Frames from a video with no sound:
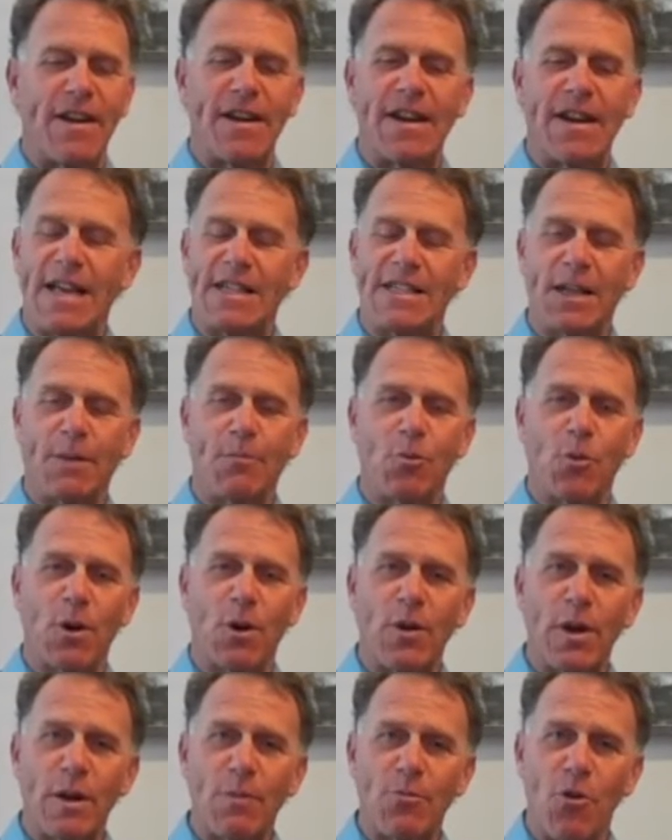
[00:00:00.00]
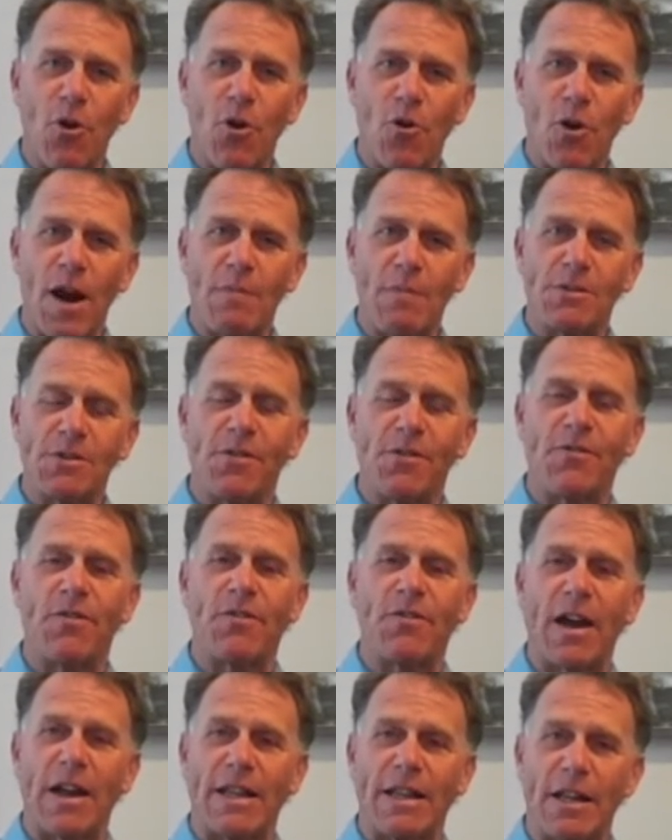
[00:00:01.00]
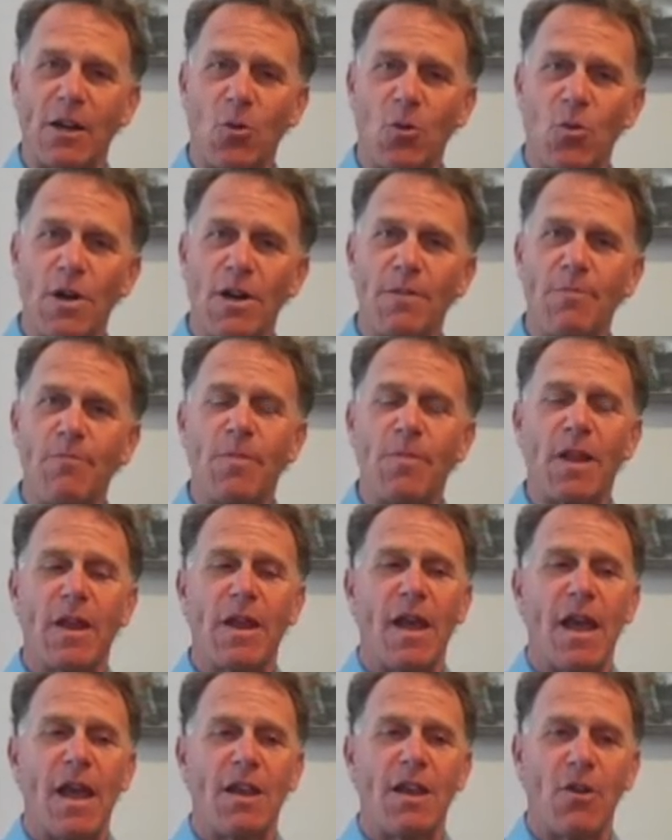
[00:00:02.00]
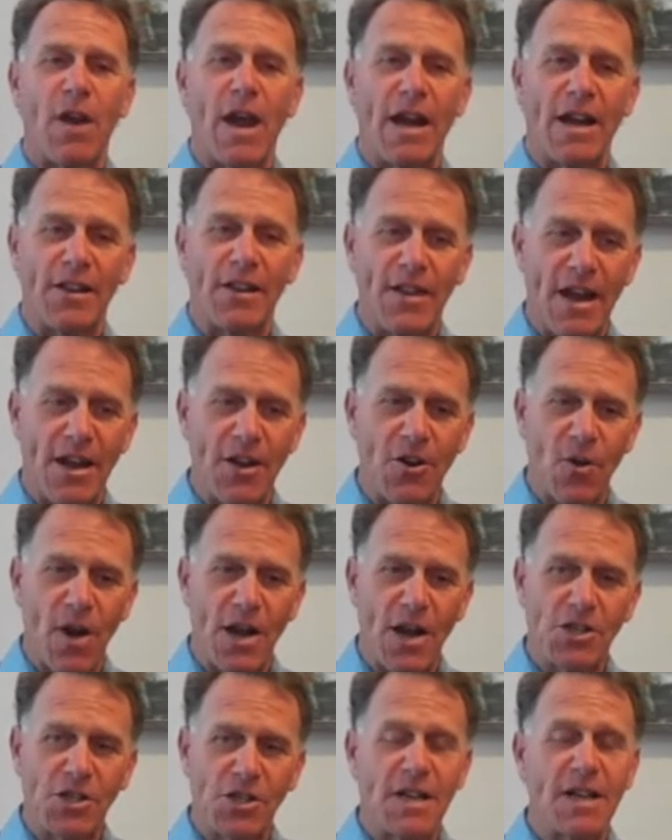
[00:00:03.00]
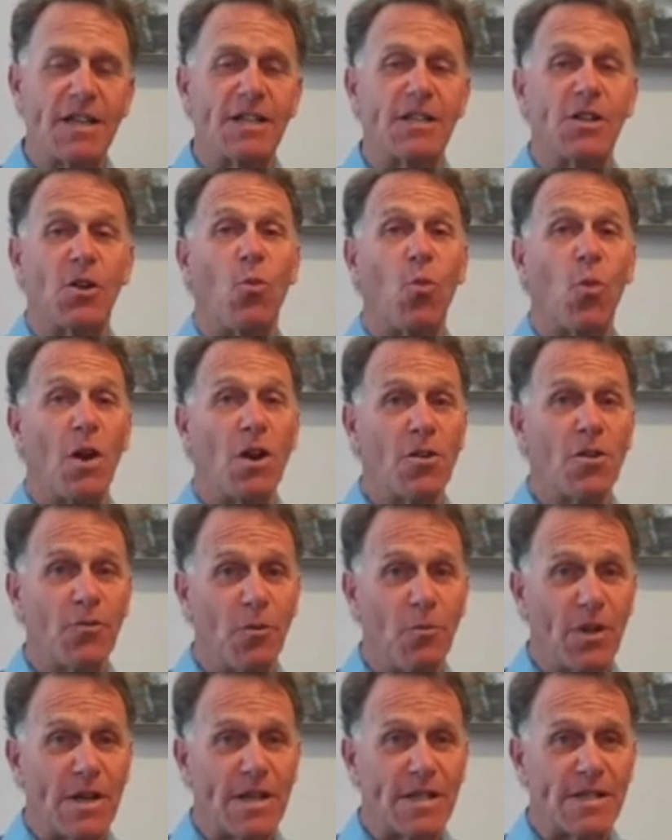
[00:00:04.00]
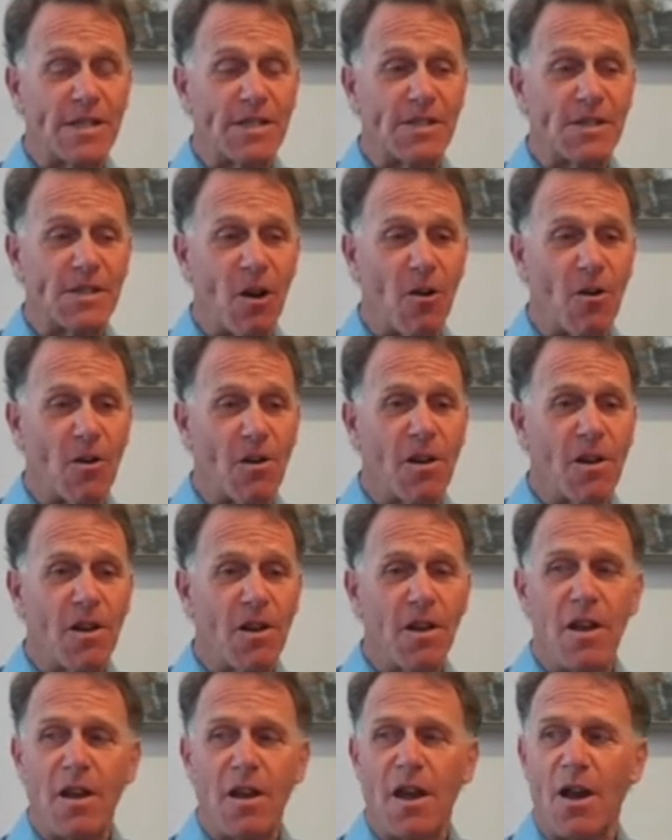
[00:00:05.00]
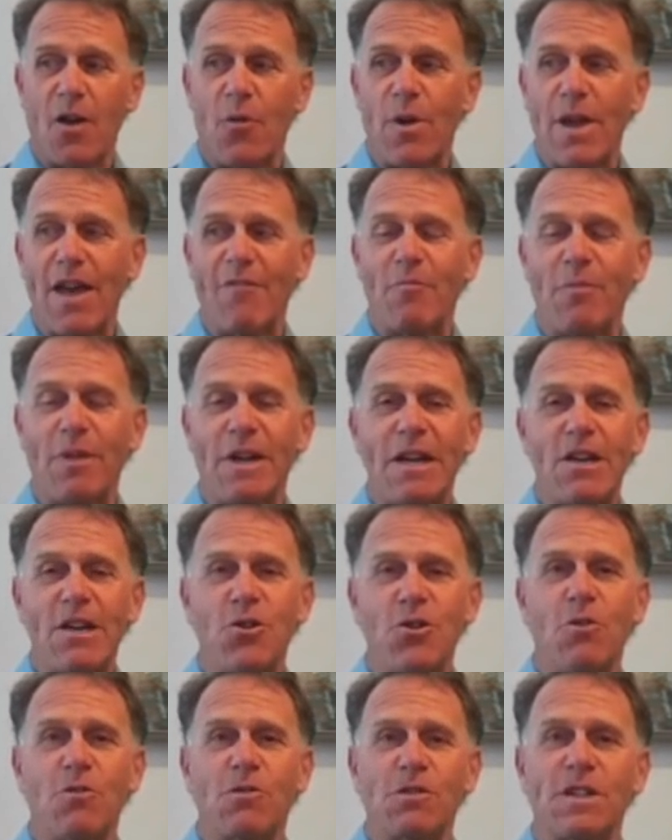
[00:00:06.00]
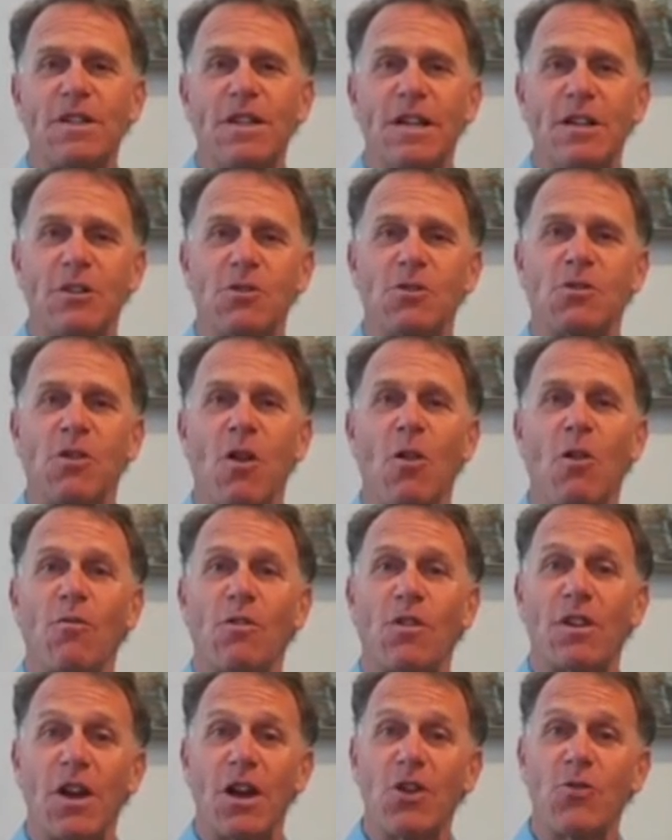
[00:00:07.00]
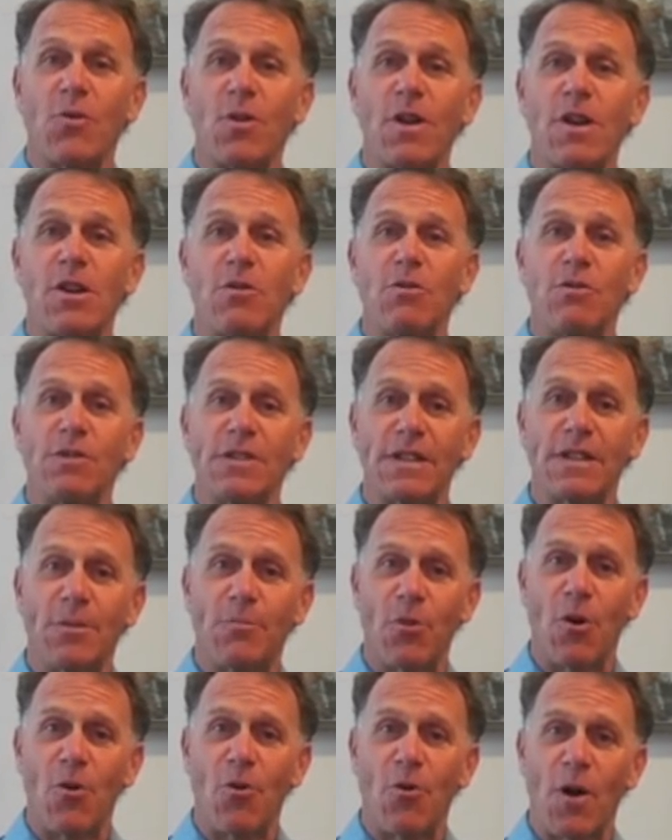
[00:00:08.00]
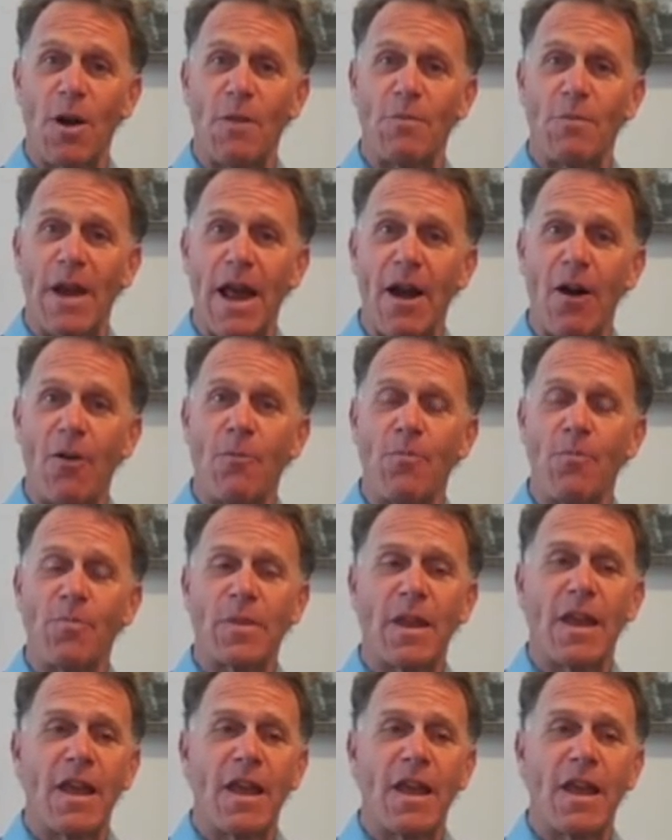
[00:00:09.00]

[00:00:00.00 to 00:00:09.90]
a fantastic pre-reading program. So if you've got a little one and you're headed that direction, it's a wonderful place to start. We have many tutors and teachers all over the country using the program now,